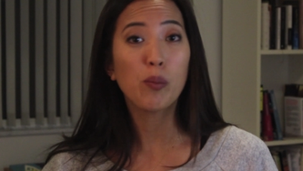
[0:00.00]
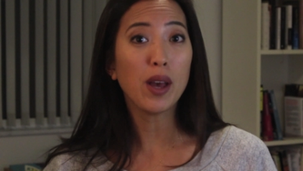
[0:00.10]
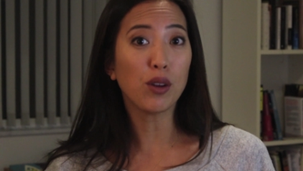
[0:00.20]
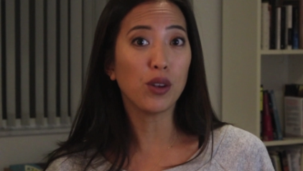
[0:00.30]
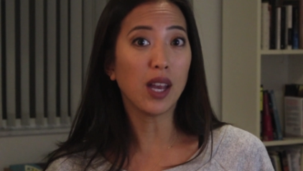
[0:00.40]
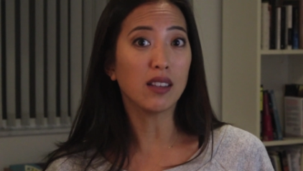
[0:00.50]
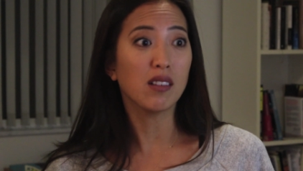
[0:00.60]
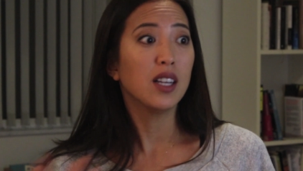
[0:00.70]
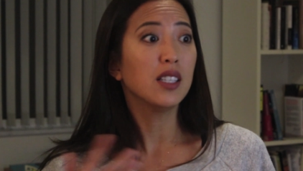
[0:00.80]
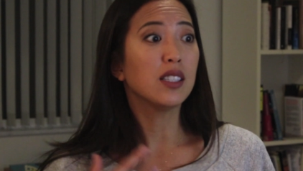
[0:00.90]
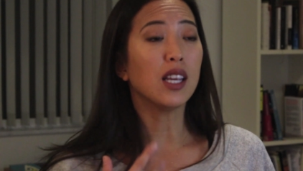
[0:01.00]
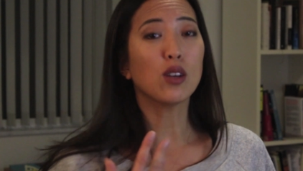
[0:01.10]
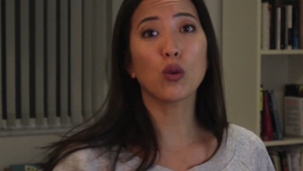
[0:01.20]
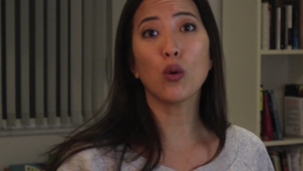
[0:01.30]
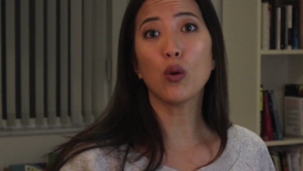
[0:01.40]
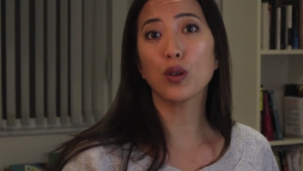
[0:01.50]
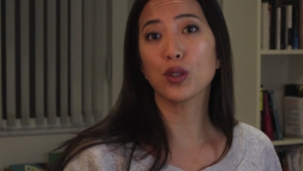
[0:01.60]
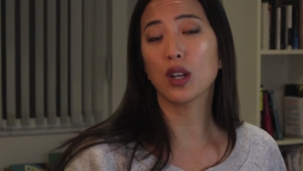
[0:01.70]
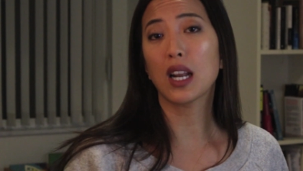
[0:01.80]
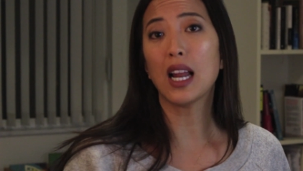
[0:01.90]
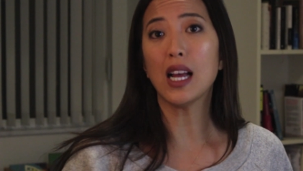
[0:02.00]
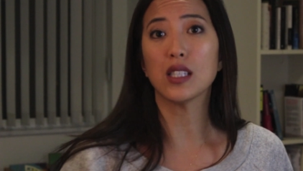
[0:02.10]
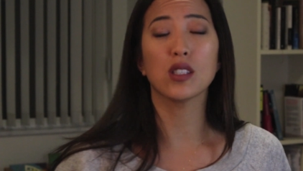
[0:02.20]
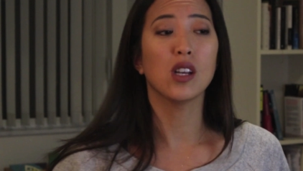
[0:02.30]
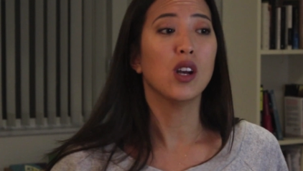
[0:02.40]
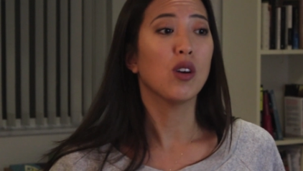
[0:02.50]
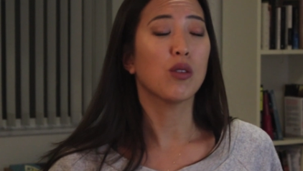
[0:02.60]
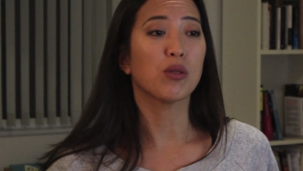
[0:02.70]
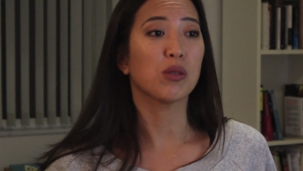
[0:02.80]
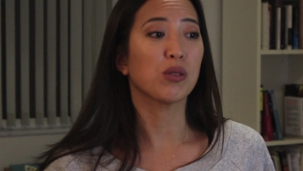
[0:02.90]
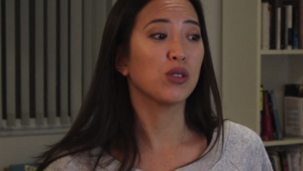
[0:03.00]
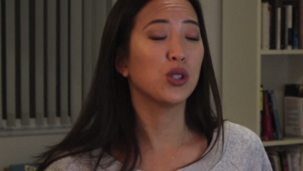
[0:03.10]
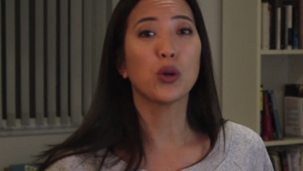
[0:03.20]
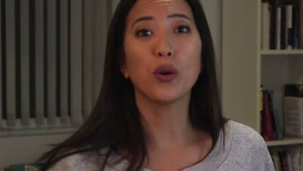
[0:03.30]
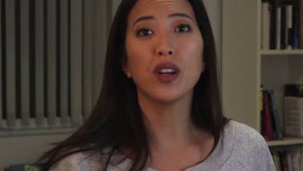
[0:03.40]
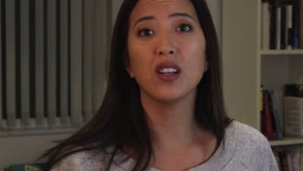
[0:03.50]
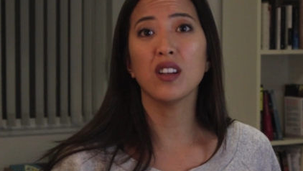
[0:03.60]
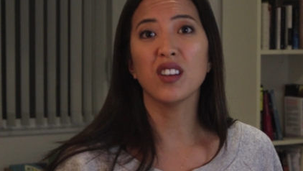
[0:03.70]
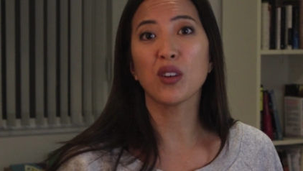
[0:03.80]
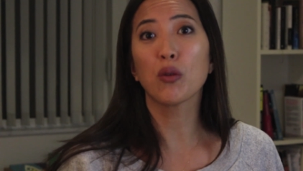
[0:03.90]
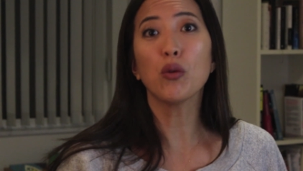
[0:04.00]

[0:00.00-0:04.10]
or better yet, take a course, a class, or join a